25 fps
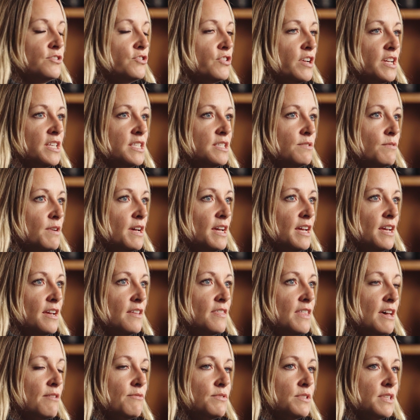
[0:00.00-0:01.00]
straight away,
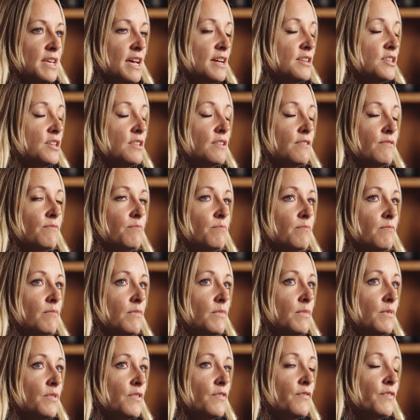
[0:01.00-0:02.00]
that was actually
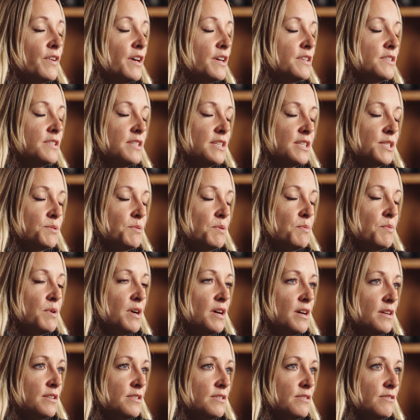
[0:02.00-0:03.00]
the first things we
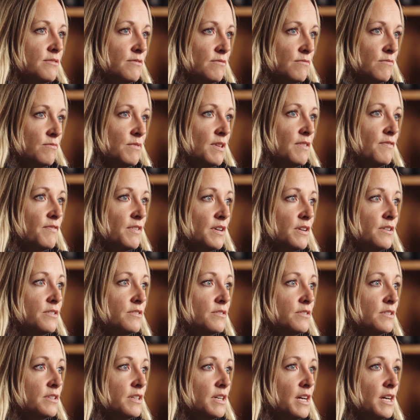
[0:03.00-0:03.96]
worked on with Phil,